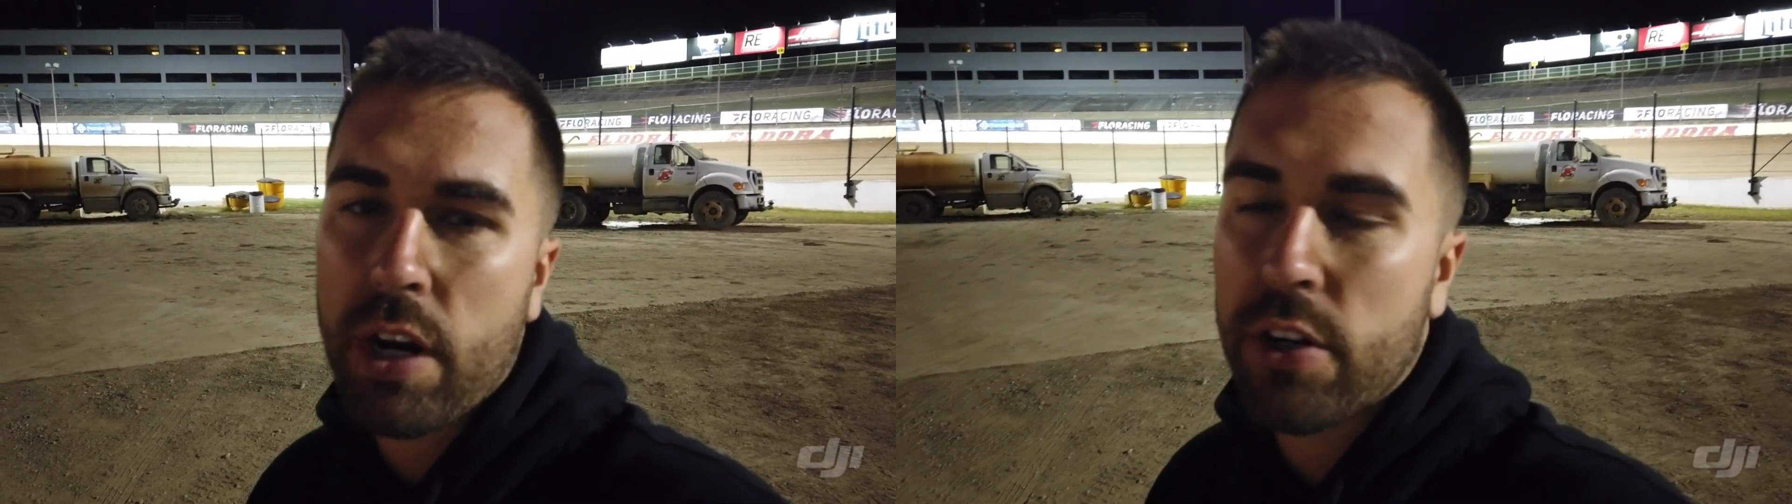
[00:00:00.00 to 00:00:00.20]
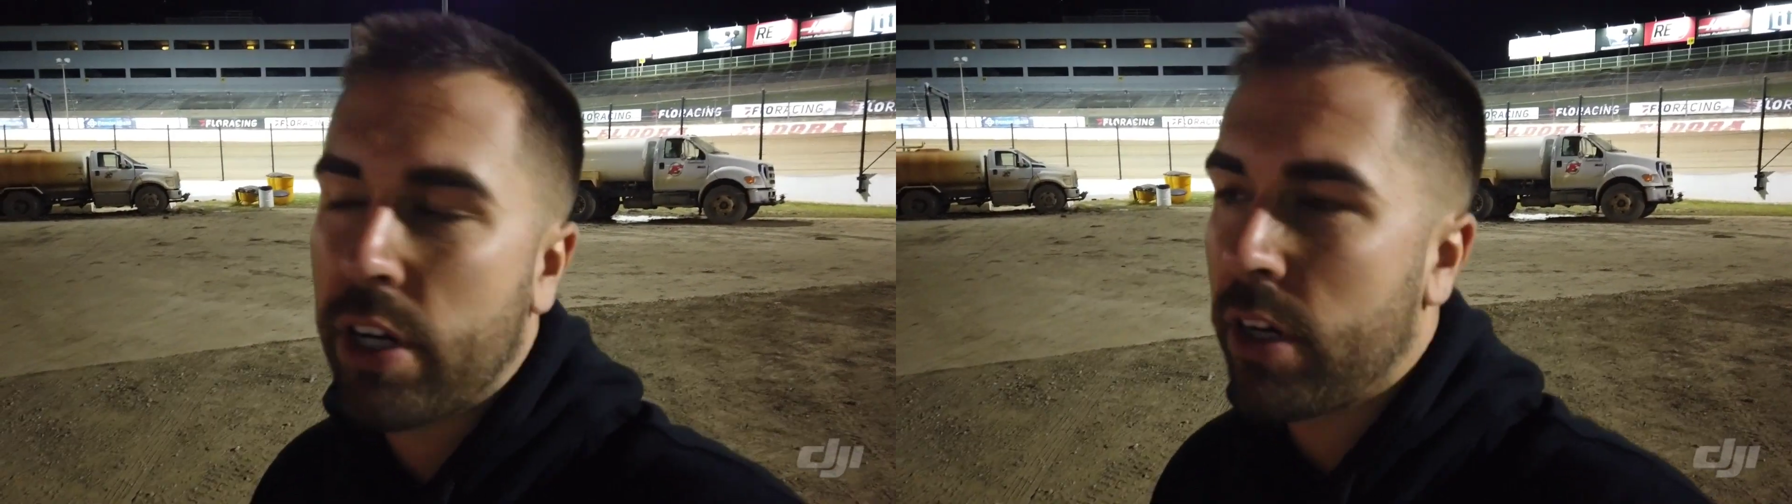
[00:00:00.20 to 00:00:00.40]

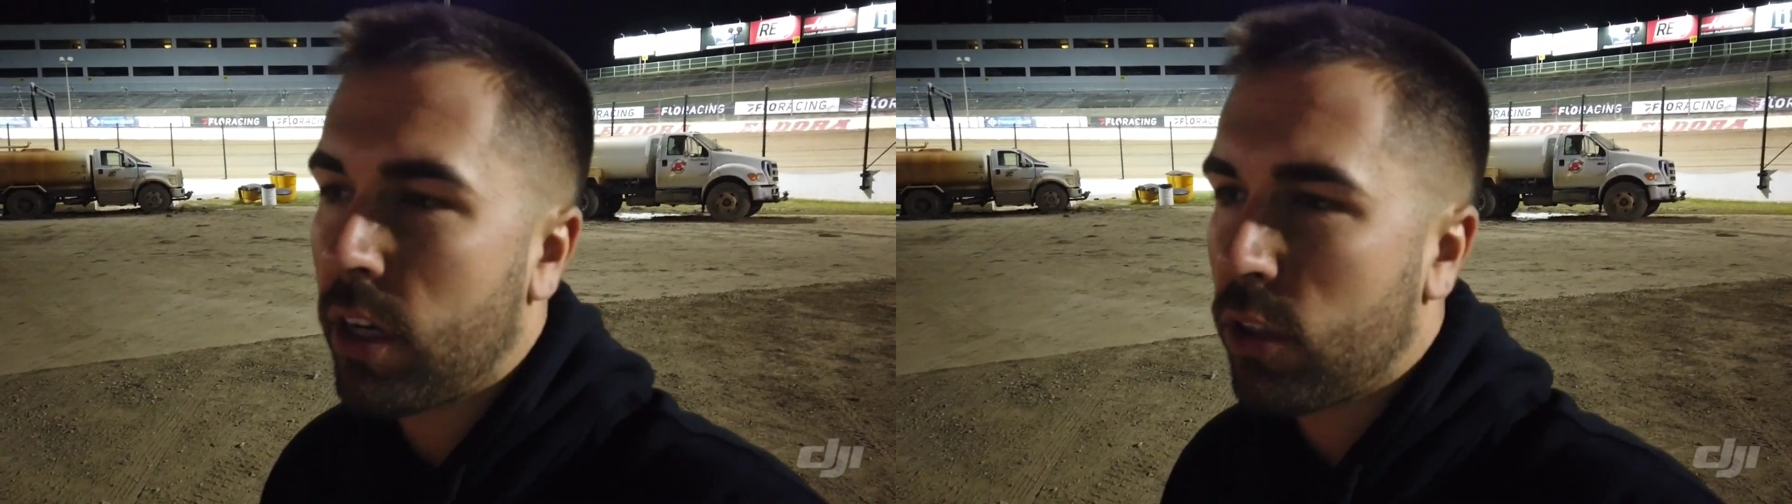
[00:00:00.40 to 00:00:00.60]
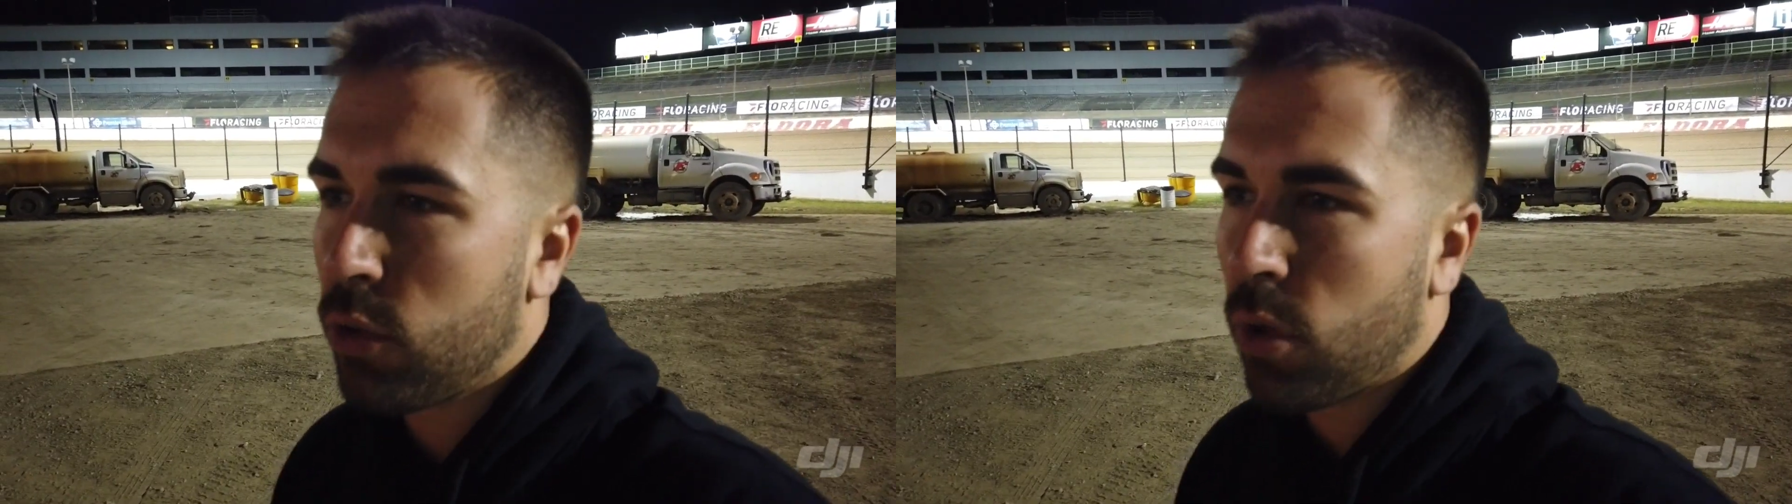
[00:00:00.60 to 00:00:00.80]
record here
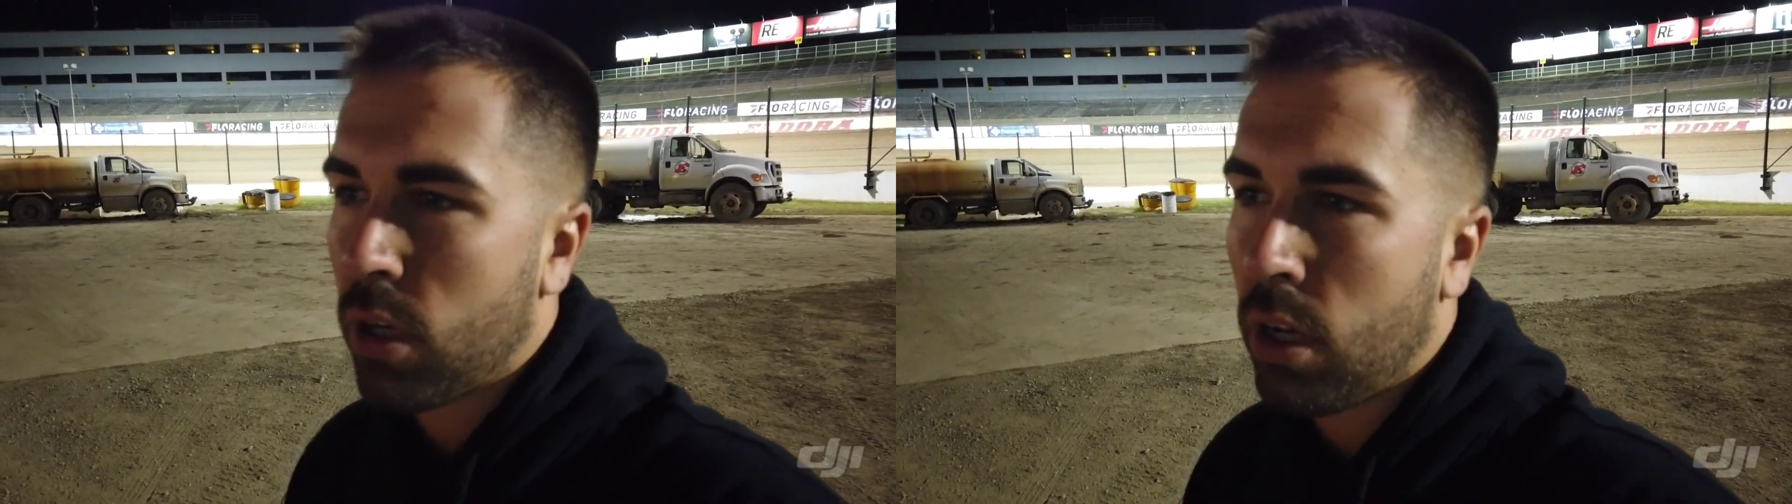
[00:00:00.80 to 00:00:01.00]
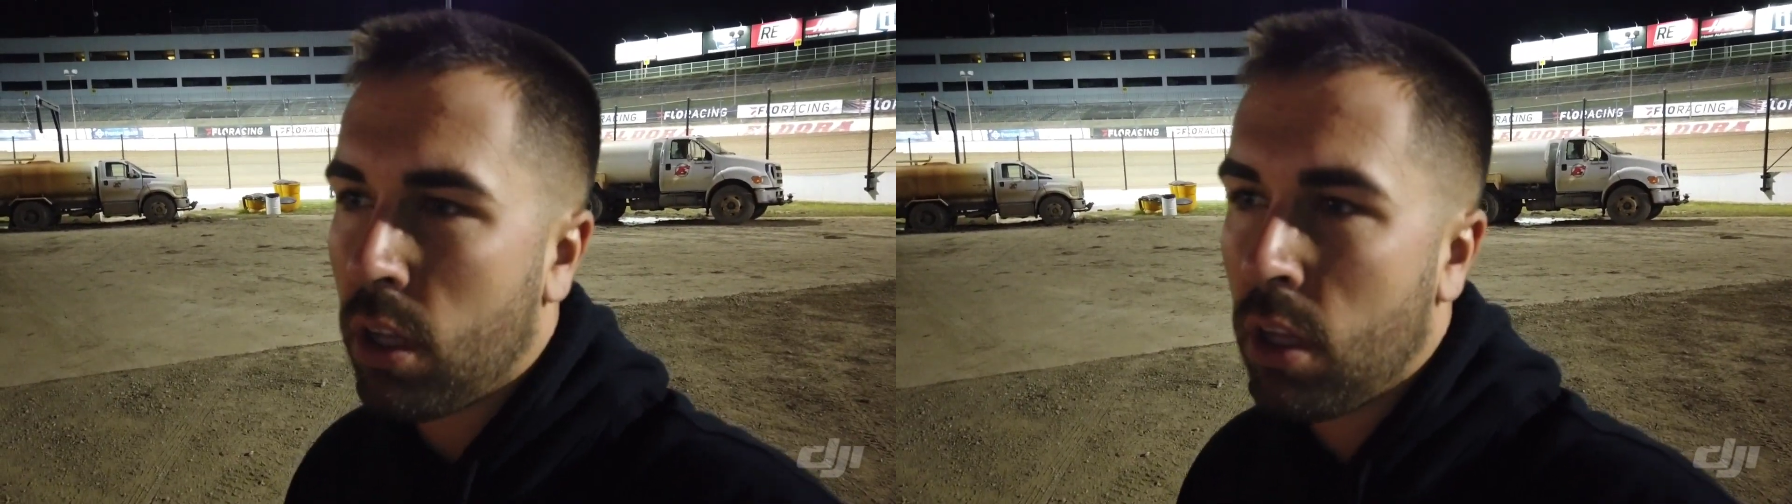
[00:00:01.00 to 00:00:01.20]
at
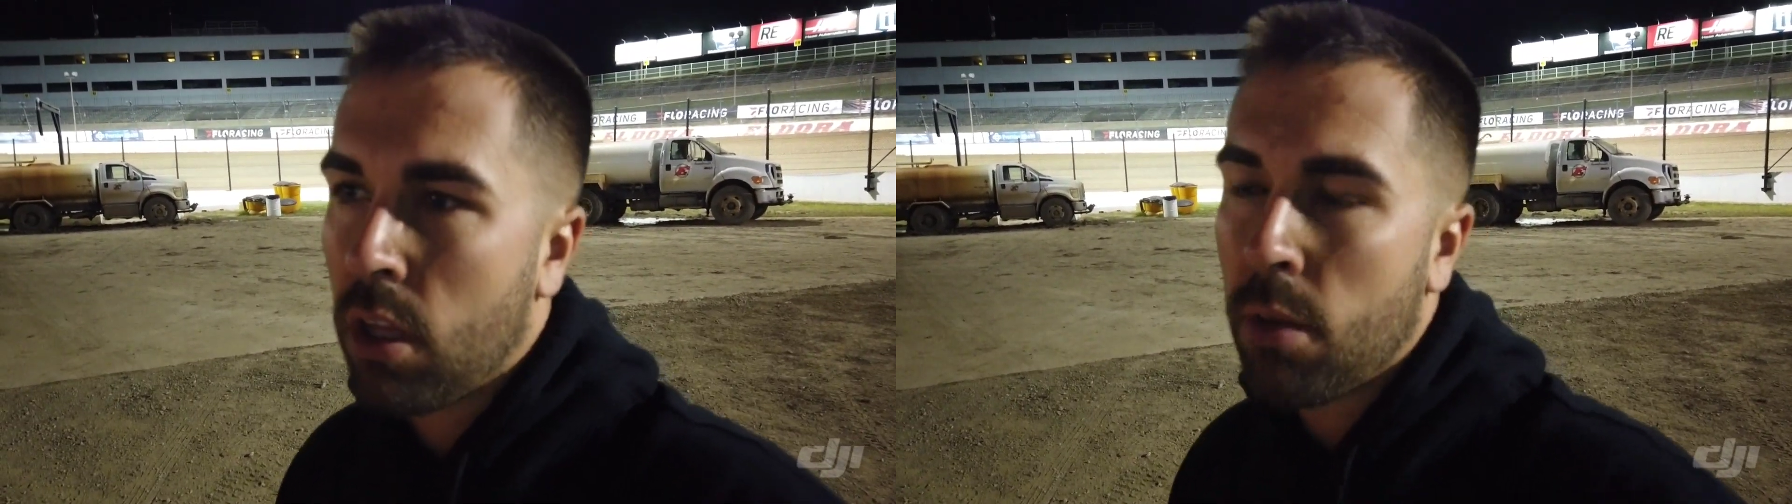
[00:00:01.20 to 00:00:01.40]
Eldora